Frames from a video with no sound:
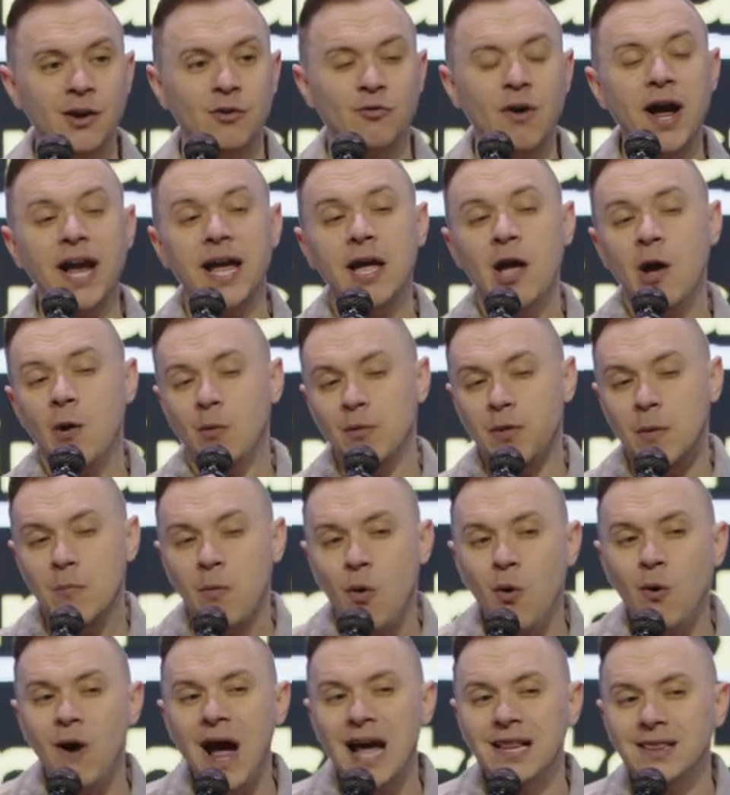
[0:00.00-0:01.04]
Right? The
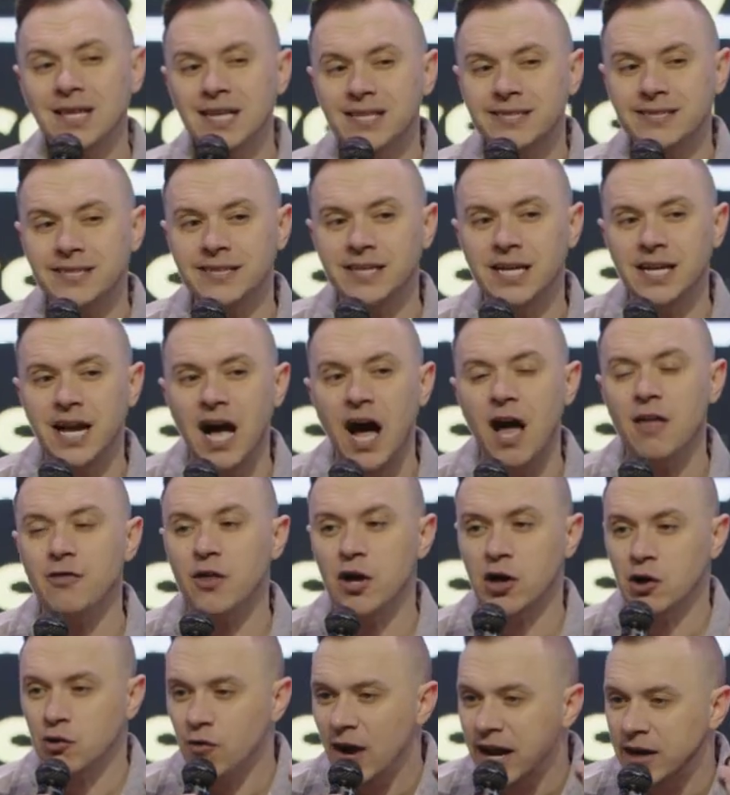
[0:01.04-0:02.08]
more I listen to God,
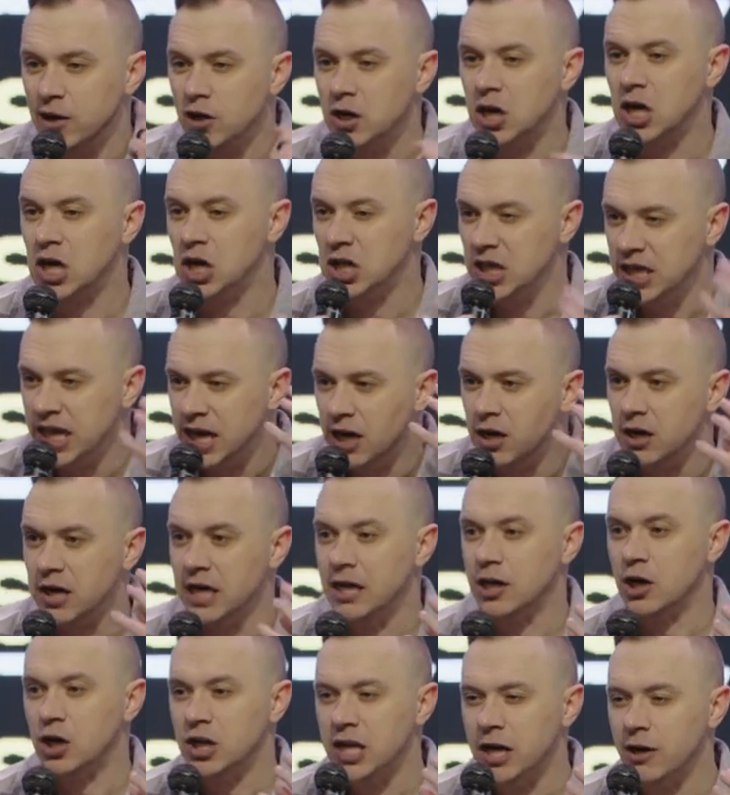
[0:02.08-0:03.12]
the greater
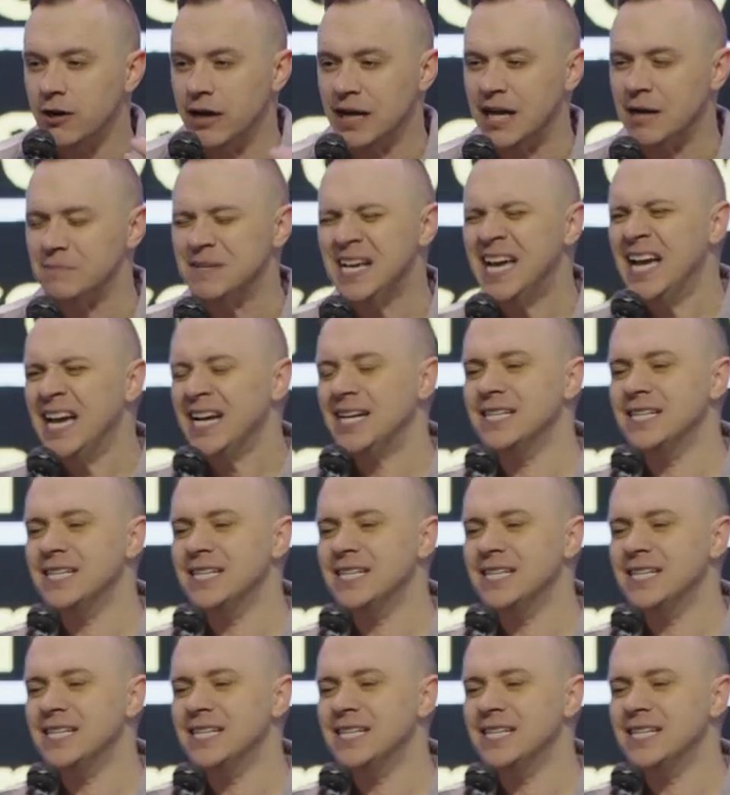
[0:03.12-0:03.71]
clear clear it comes.